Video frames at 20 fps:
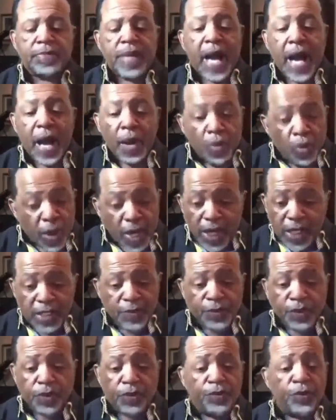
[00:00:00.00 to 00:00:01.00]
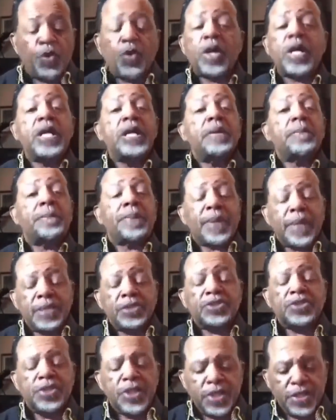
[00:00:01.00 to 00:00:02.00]
I was for 40
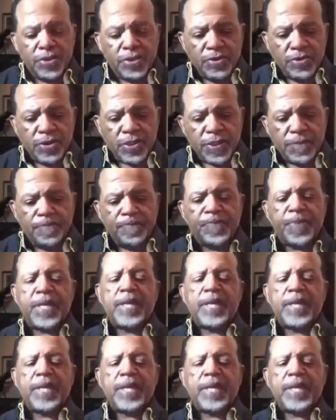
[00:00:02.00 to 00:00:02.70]
plus years.